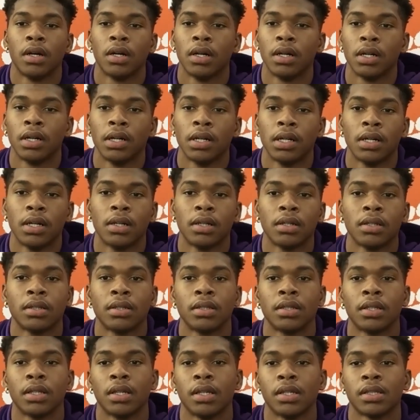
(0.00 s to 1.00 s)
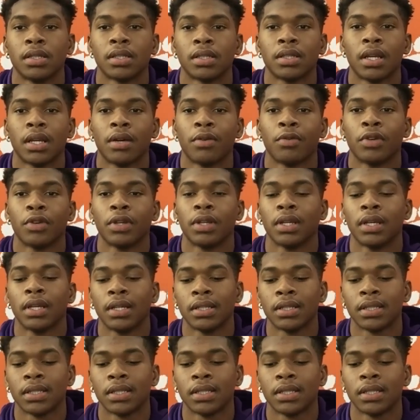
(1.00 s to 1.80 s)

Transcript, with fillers: Uh, it's not really.